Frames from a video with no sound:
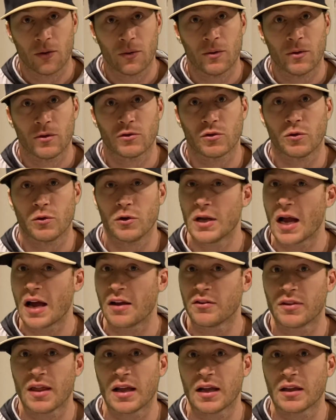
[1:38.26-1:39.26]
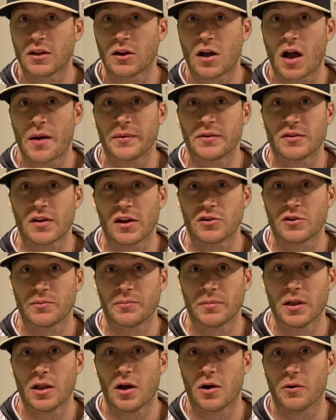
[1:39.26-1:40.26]
So what do you guys think in the comment section
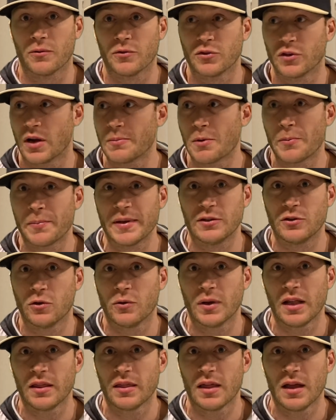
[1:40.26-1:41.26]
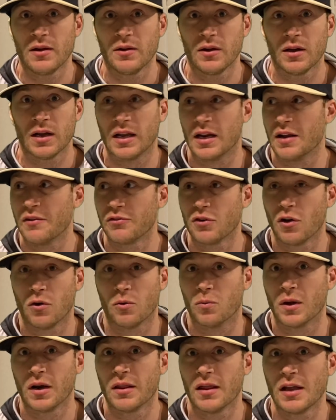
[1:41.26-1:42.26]
below? Should MLB do anything? And if so,
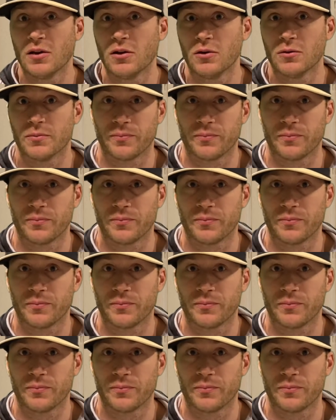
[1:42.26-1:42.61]
what do they do?